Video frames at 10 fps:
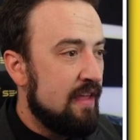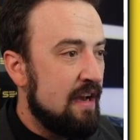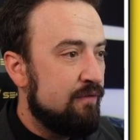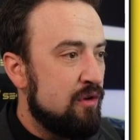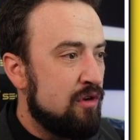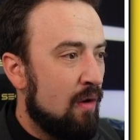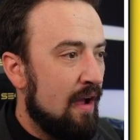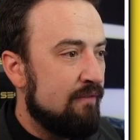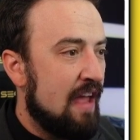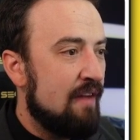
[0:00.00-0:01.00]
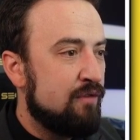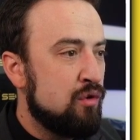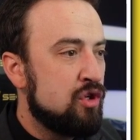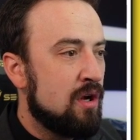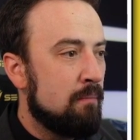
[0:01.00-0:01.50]
Then if you don't have that,
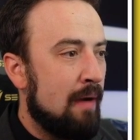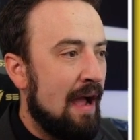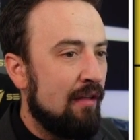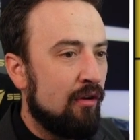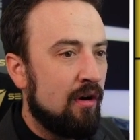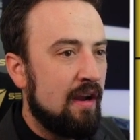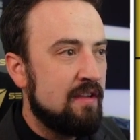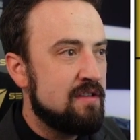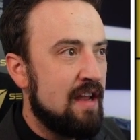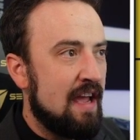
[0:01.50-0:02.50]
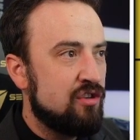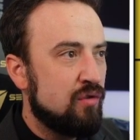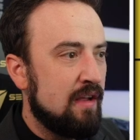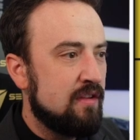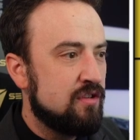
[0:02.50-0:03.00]
Fusion Compiler is an
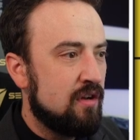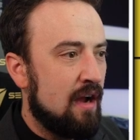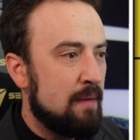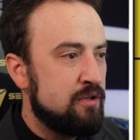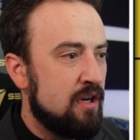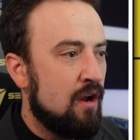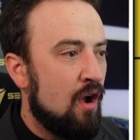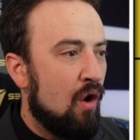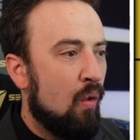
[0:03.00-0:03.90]
S rank that's a good option,